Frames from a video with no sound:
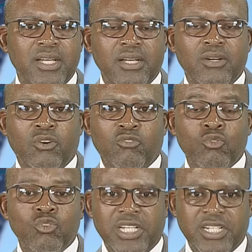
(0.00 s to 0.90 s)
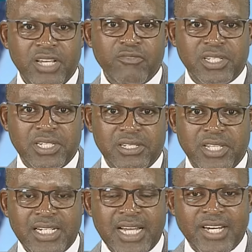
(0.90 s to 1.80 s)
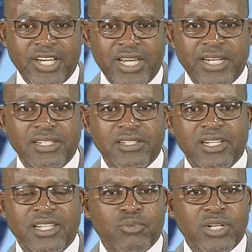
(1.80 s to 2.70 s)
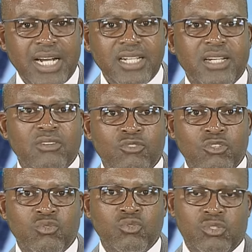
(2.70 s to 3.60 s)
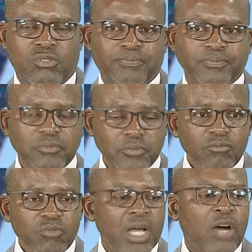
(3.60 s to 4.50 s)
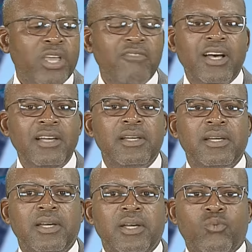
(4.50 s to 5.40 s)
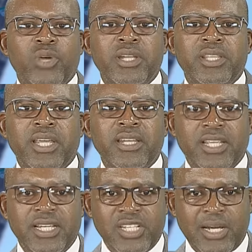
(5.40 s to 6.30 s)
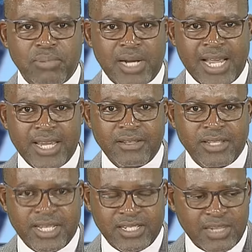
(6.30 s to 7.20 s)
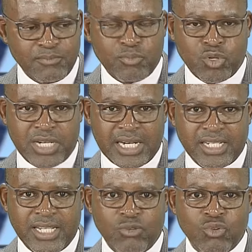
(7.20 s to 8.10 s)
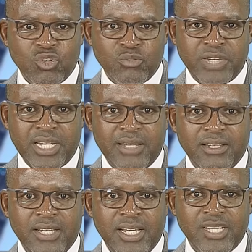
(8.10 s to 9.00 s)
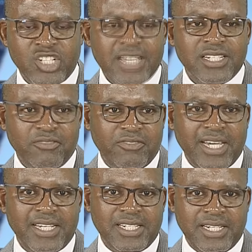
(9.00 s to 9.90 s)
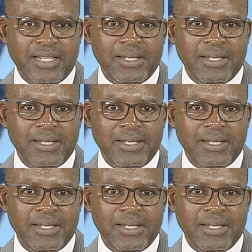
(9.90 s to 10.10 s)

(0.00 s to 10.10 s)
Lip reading: of goods and services that are incurred in the production of those goods. However, when then they supply the exempt product, they will not be charging VAT.